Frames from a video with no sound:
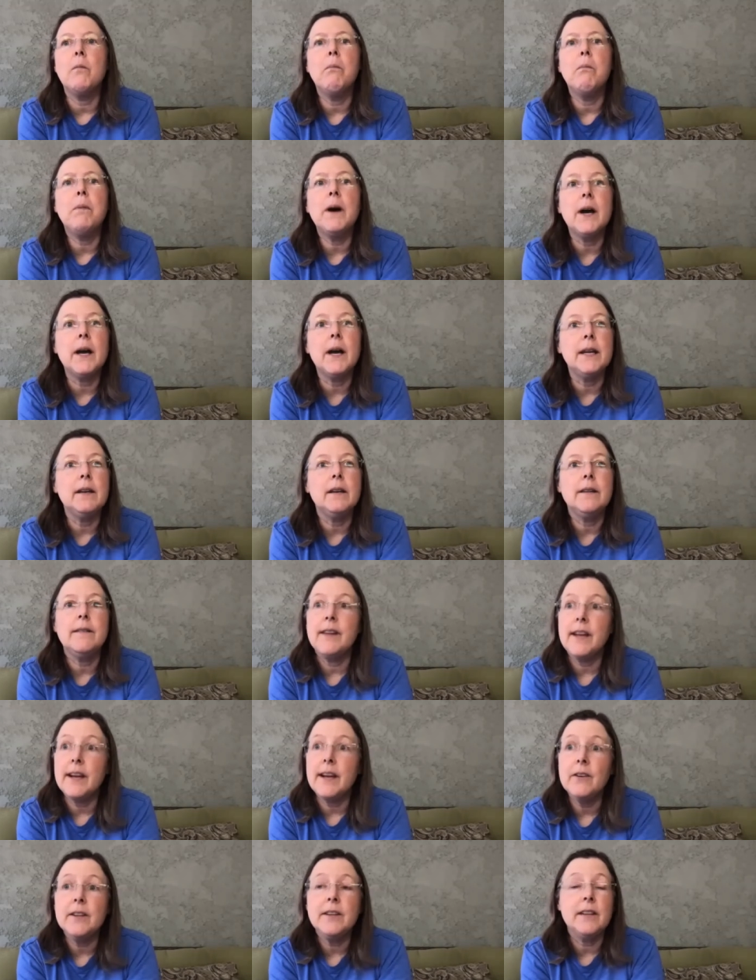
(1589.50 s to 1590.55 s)
But
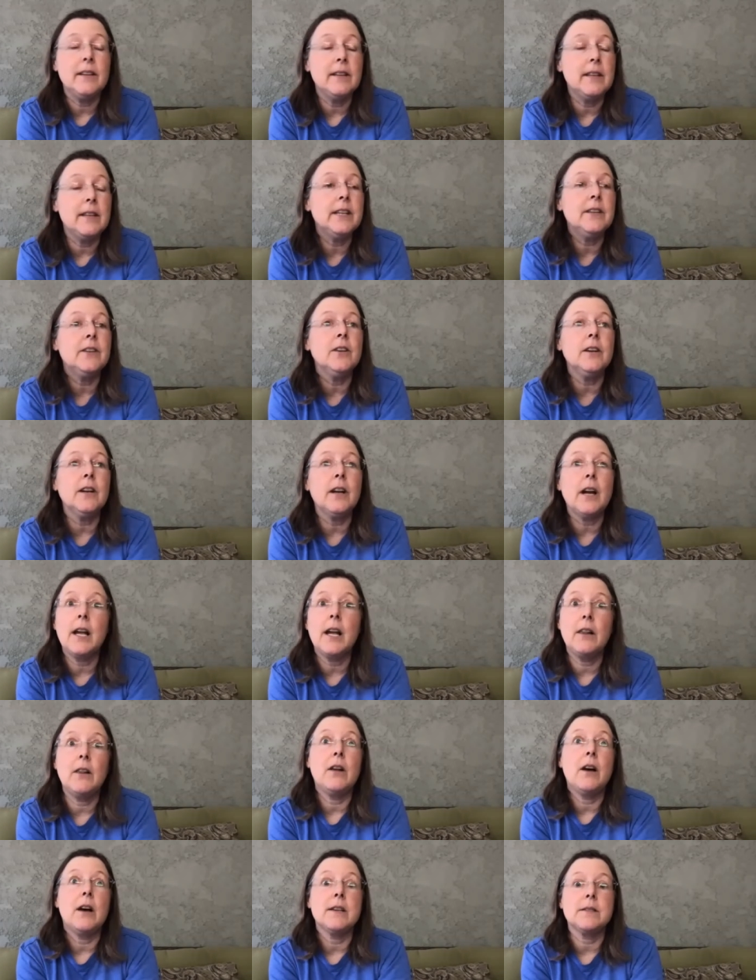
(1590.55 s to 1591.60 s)
there in the theater, I
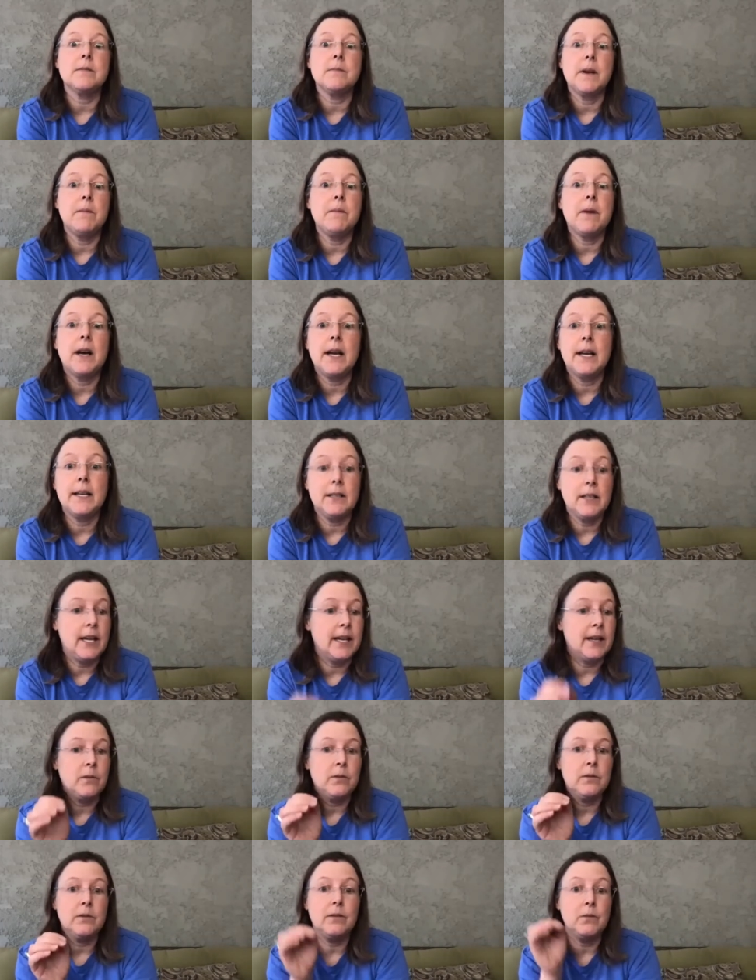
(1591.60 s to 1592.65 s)
lost my mind. Like
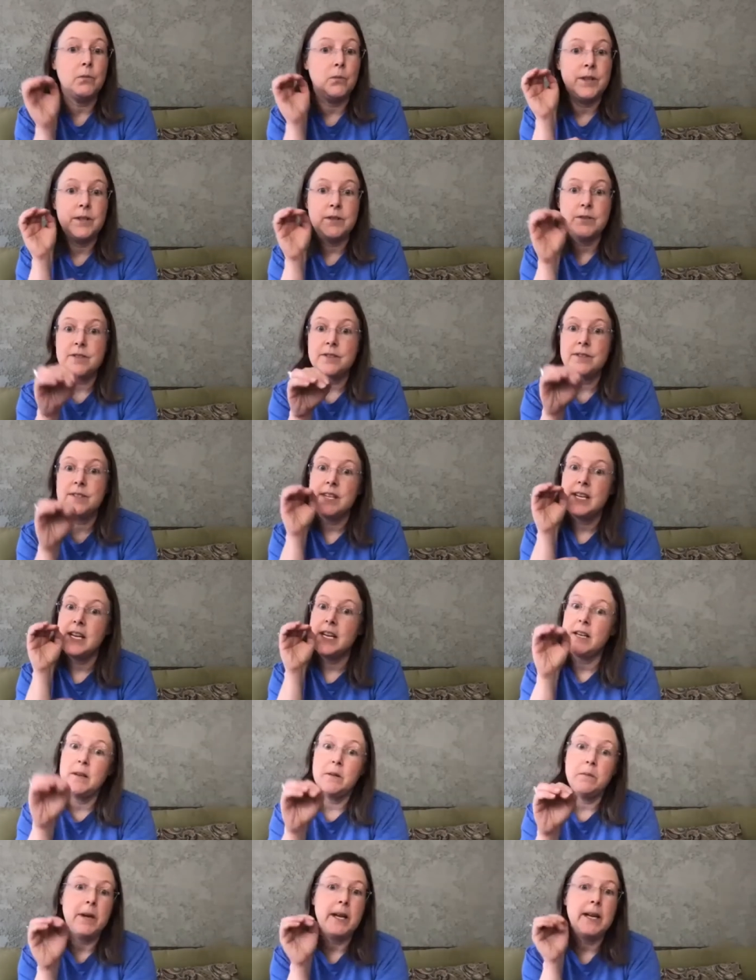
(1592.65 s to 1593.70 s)
when there's a
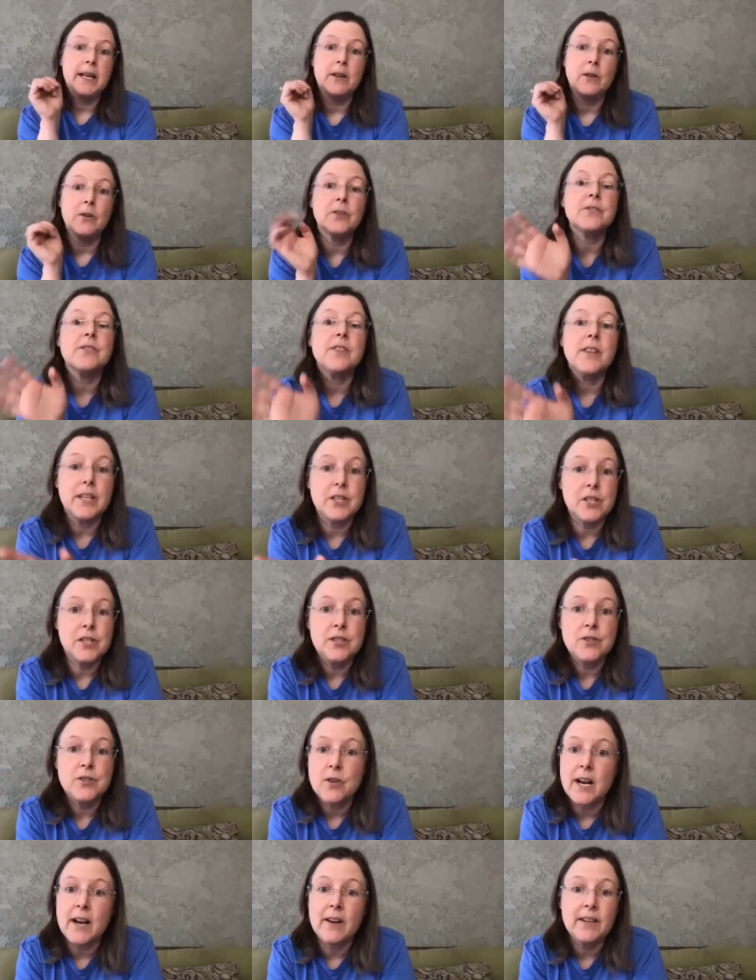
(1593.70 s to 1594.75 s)
scene and Betty looks like she's
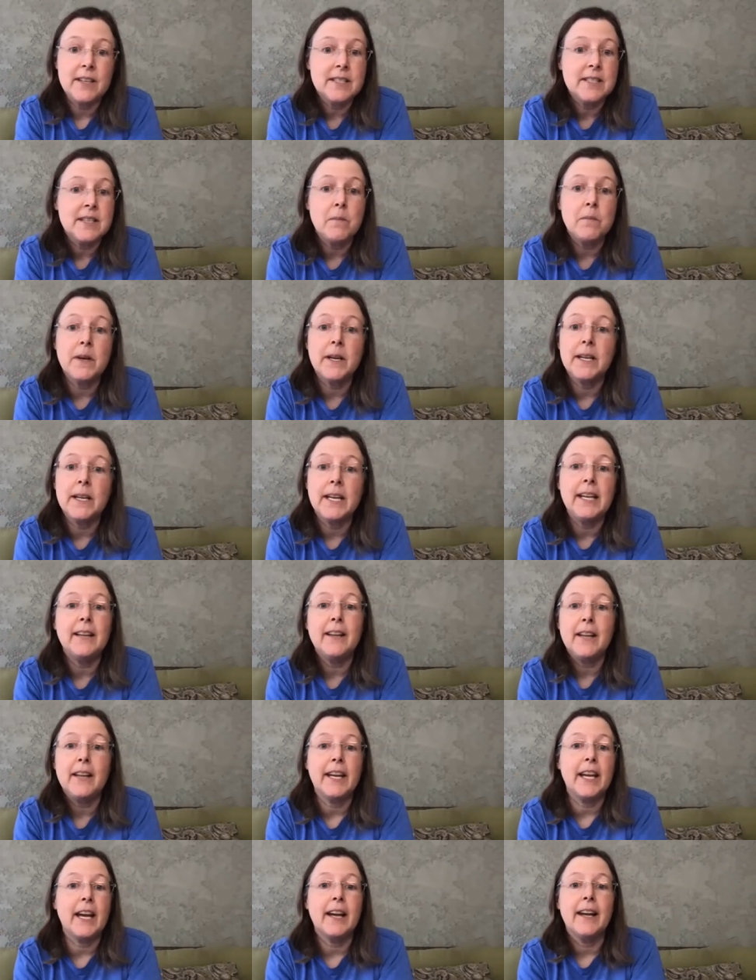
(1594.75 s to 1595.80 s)
drowning somebody,
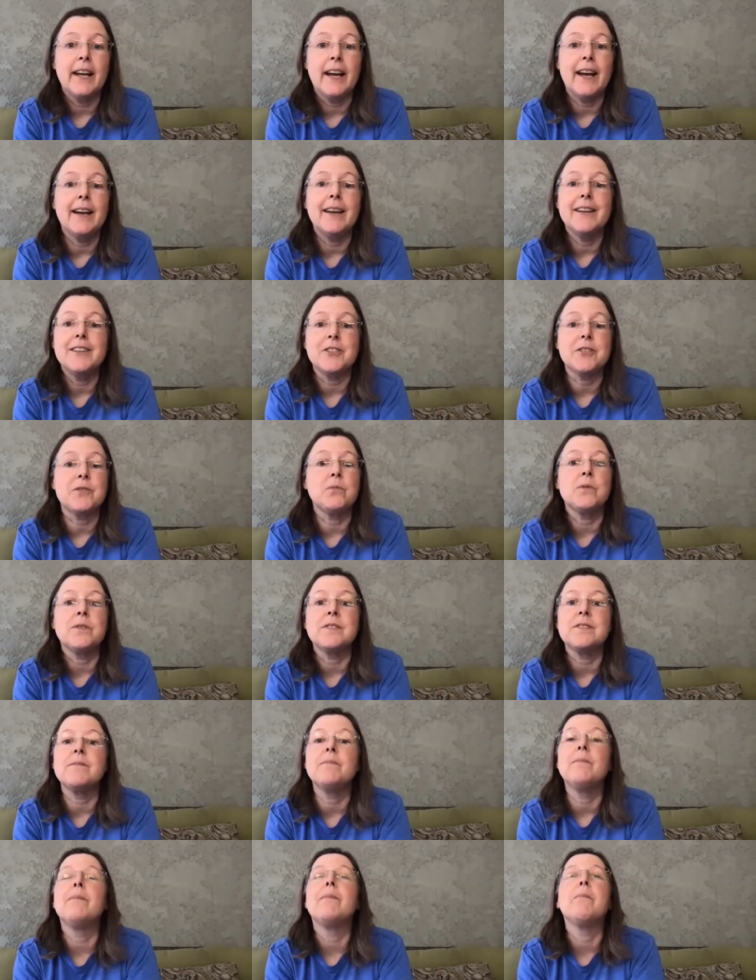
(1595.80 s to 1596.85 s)
like I just
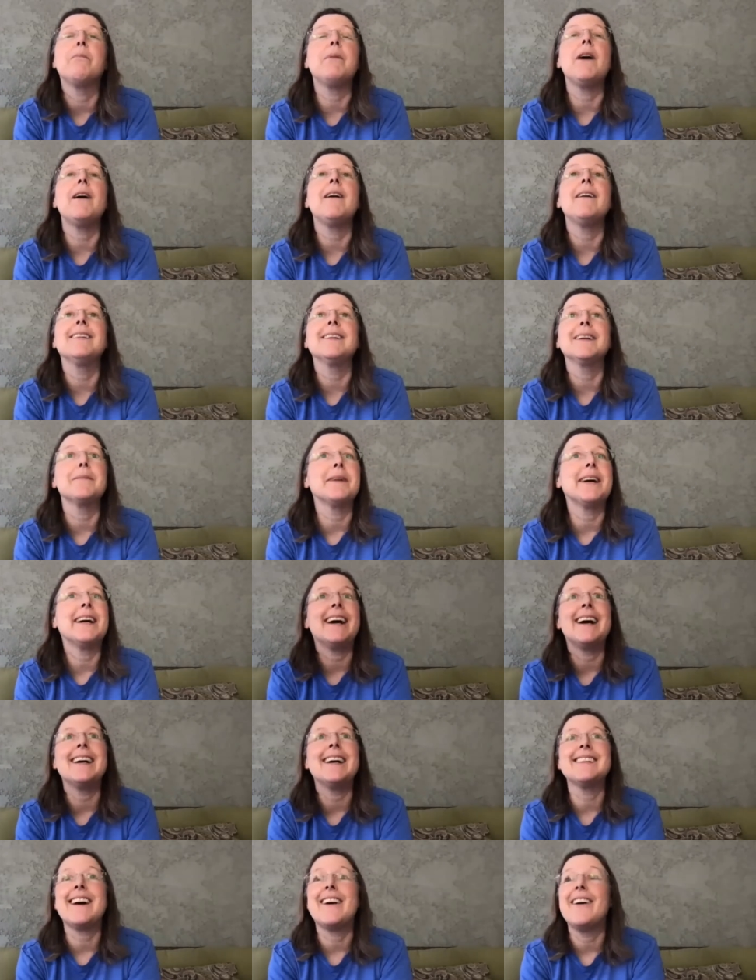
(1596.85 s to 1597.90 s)
was bawling
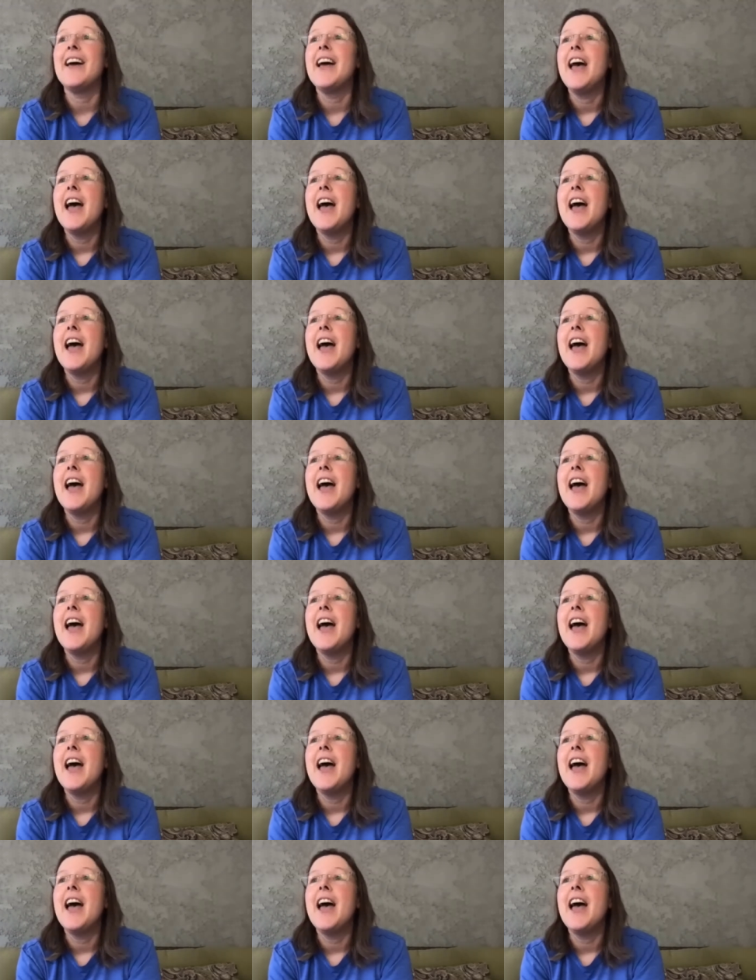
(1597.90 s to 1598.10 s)
my eyes out.